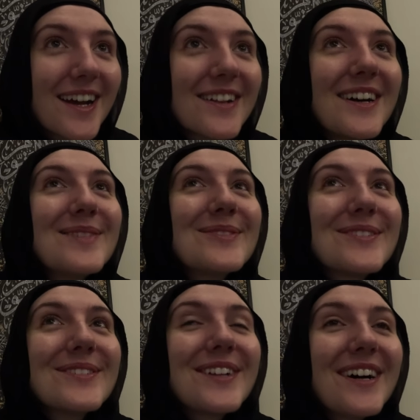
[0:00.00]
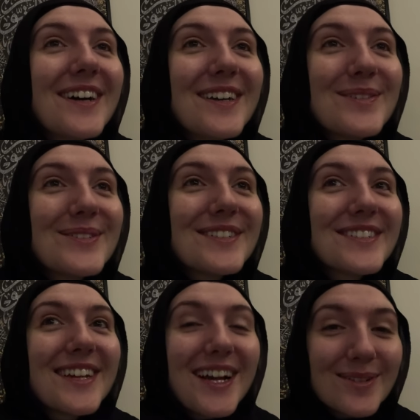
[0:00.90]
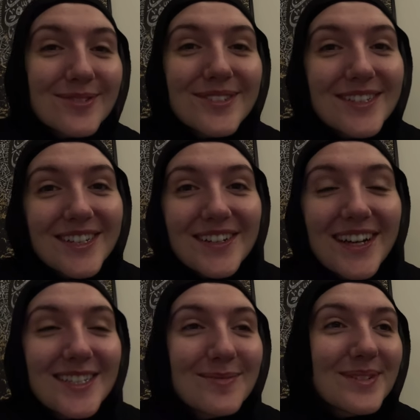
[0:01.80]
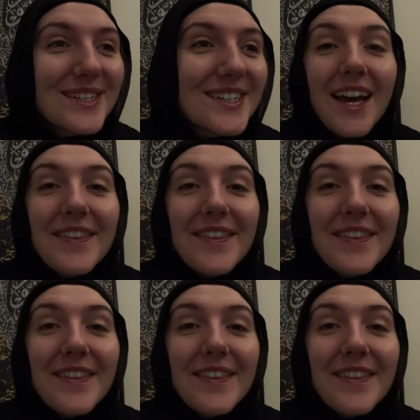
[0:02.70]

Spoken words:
Alhamdulillah, it was absolutely incredible.